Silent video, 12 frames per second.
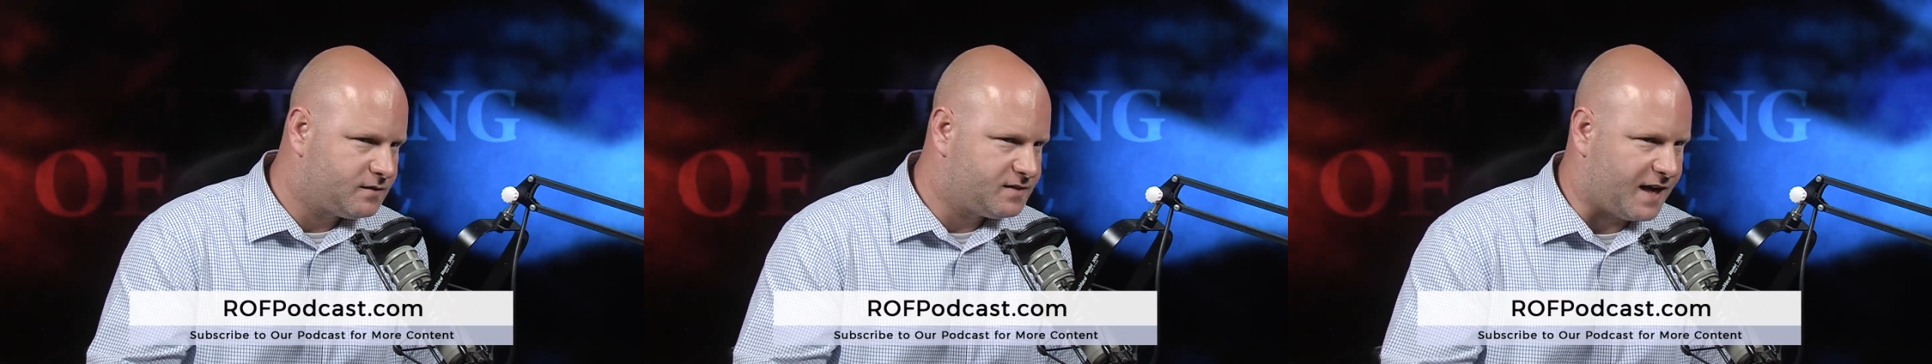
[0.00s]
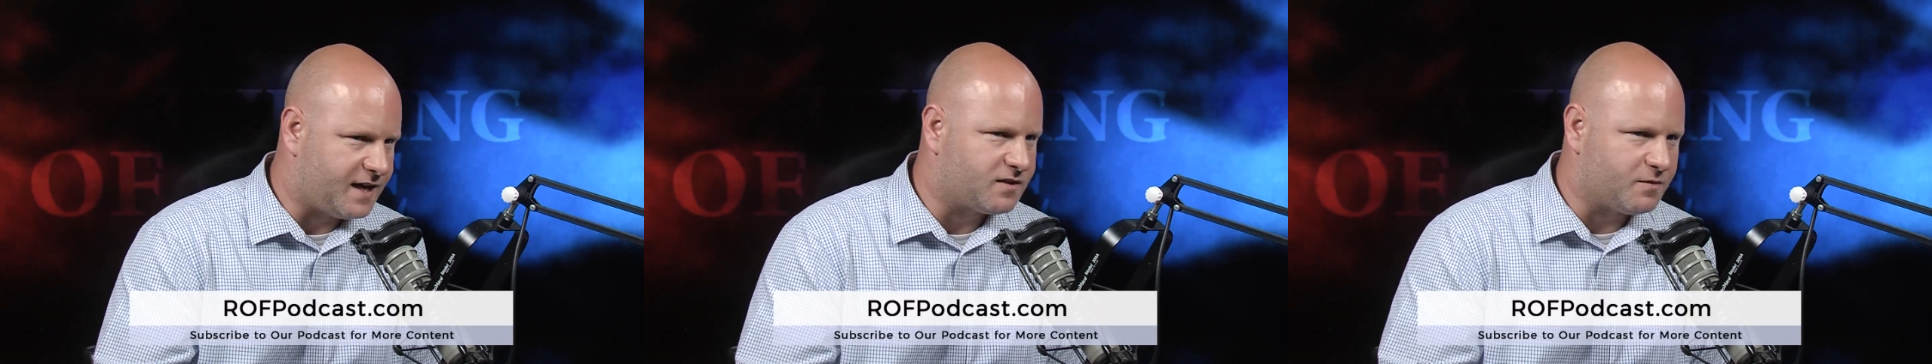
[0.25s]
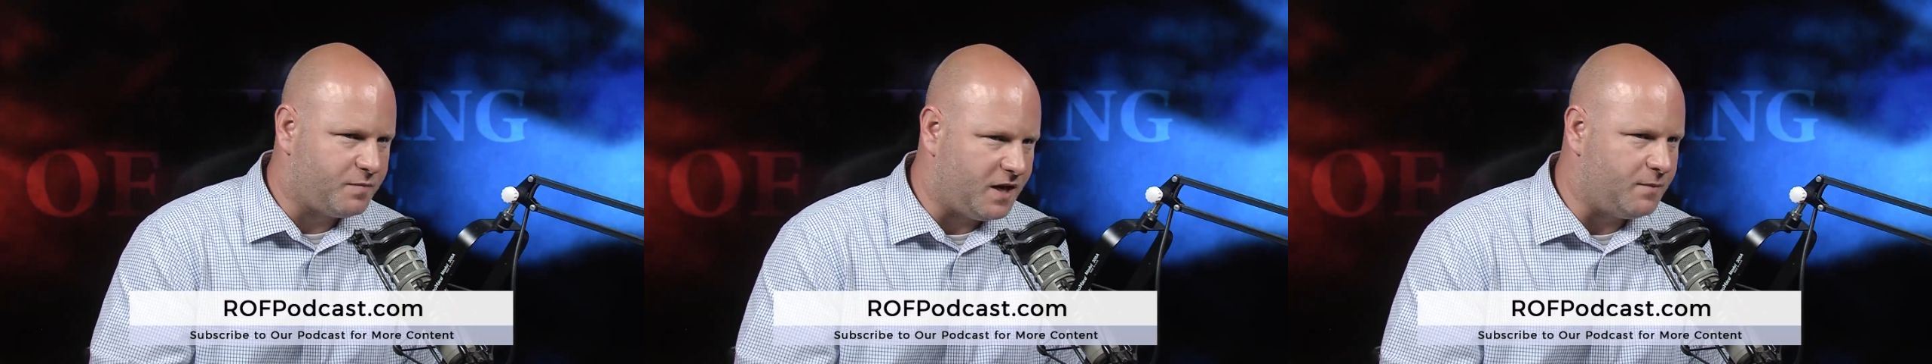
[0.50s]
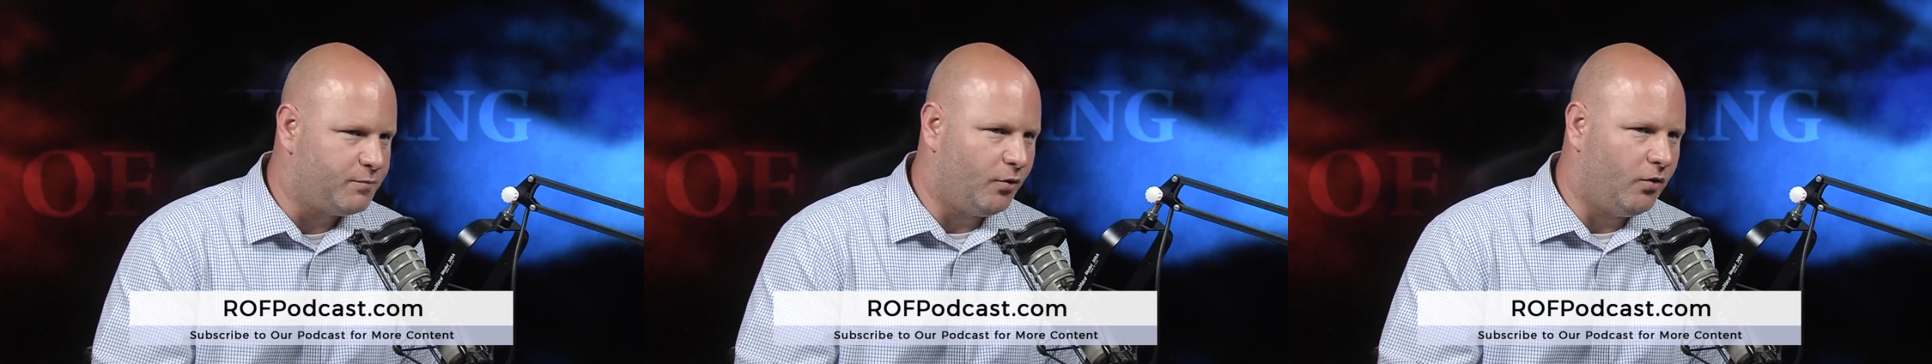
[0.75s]
take the
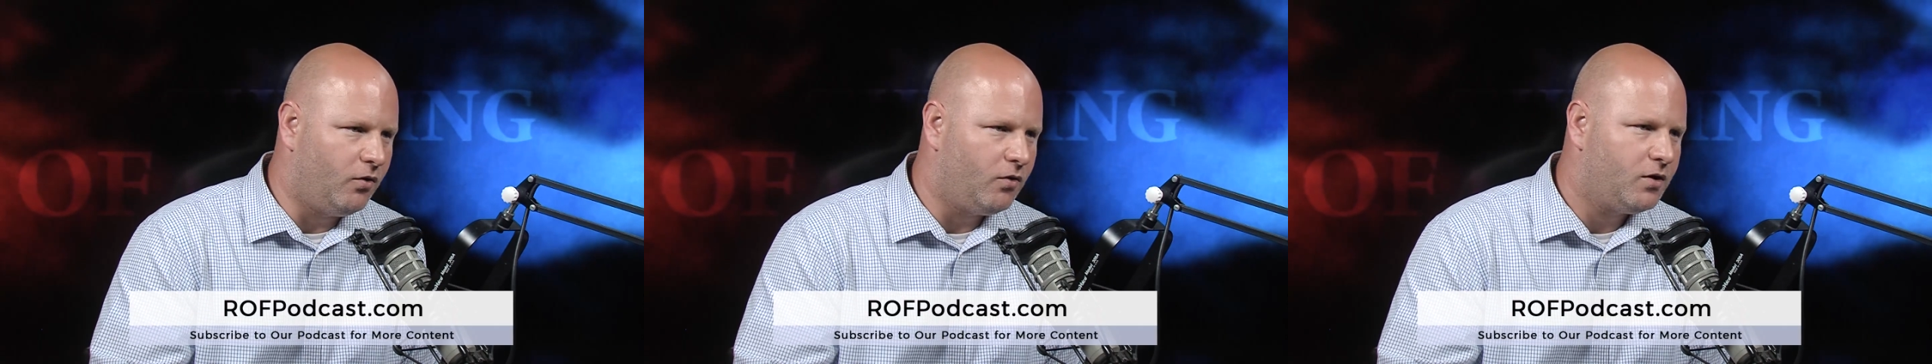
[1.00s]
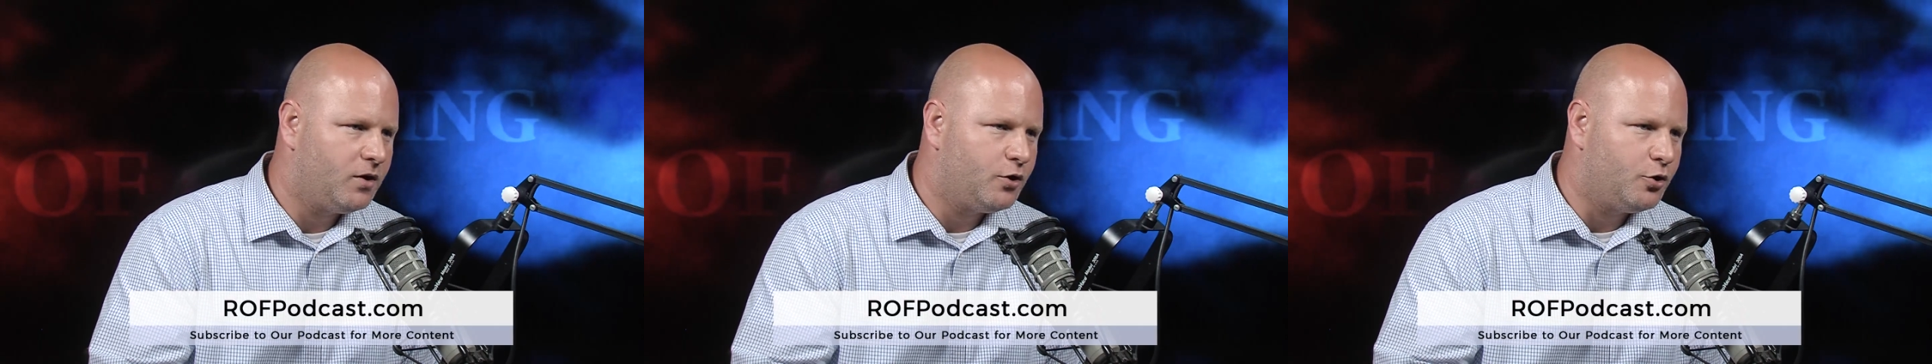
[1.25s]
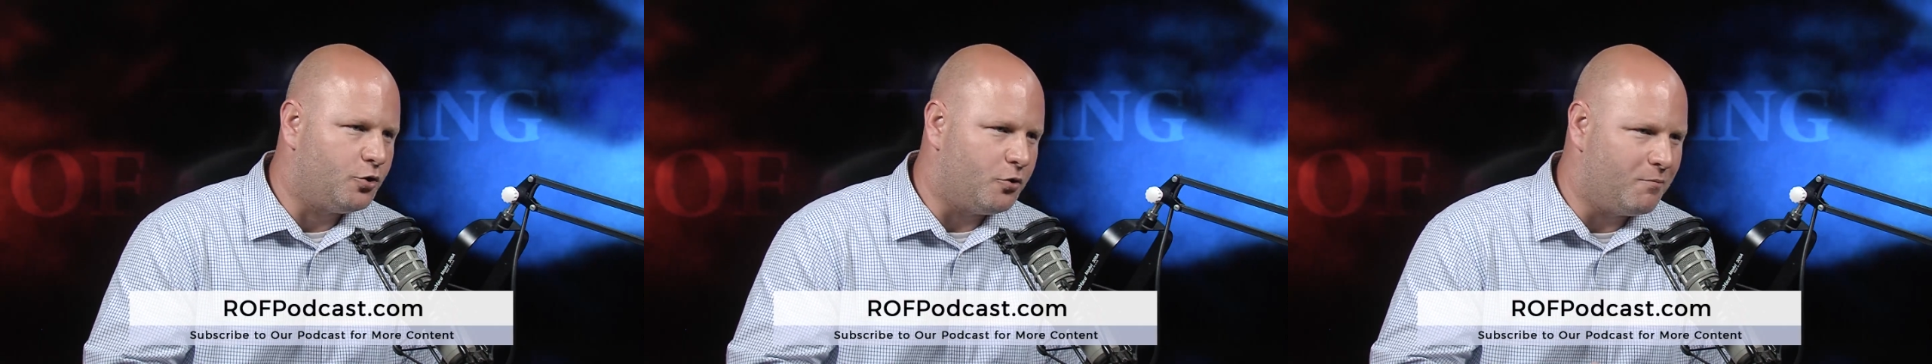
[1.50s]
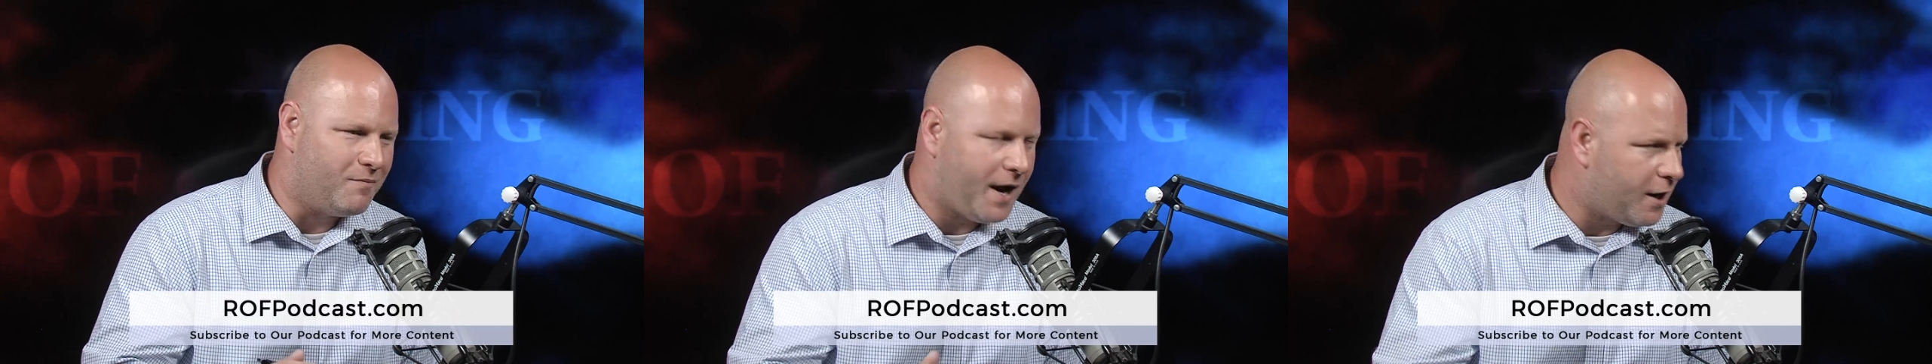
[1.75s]
people
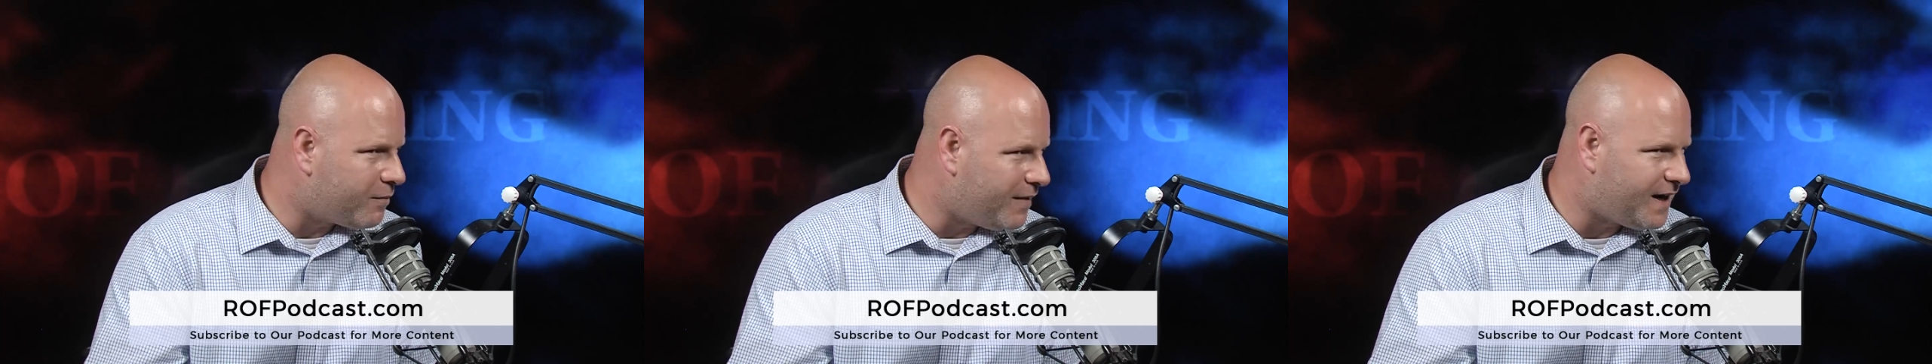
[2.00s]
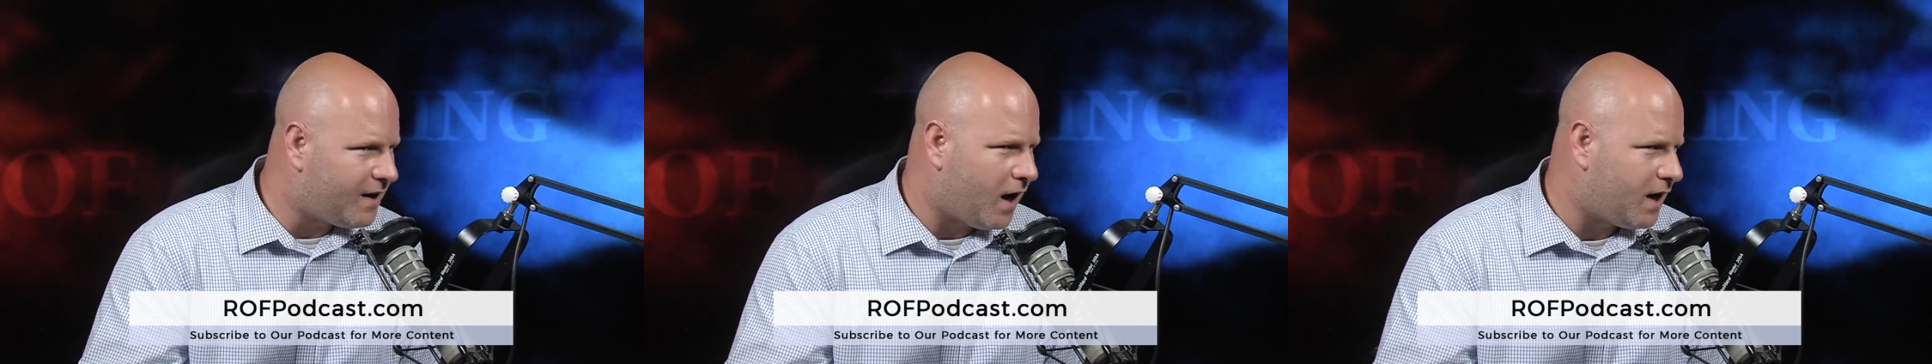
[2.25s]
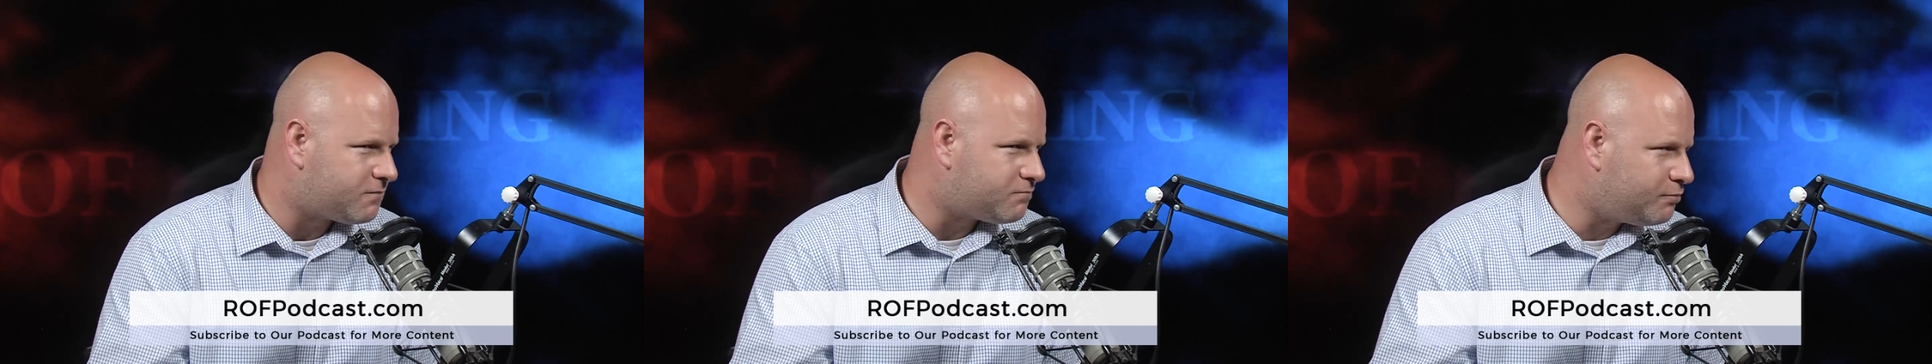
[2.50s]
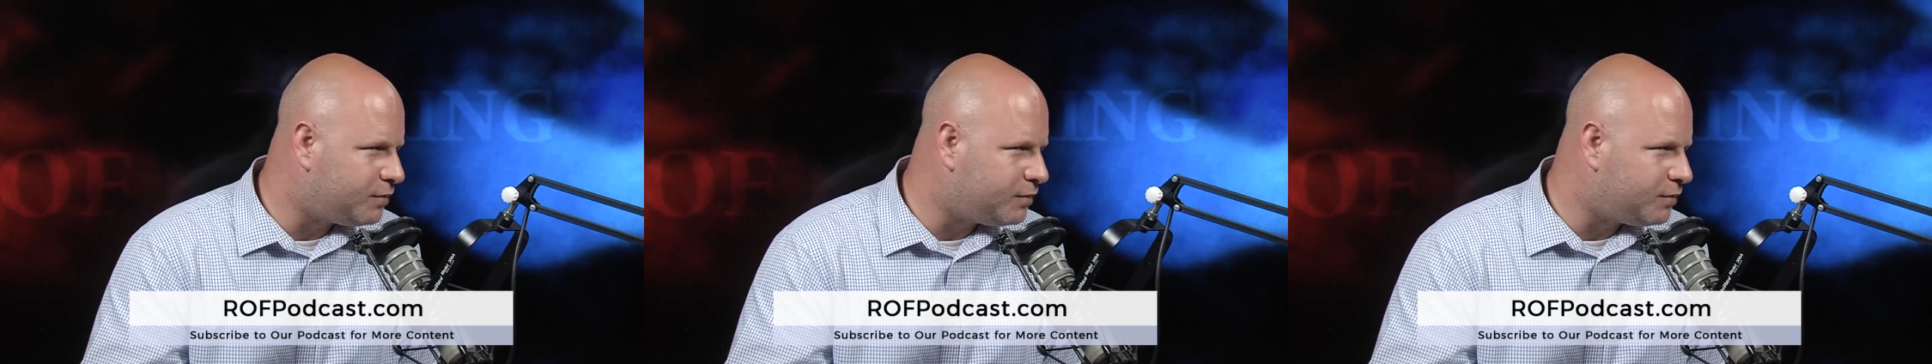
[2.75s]
who may or may not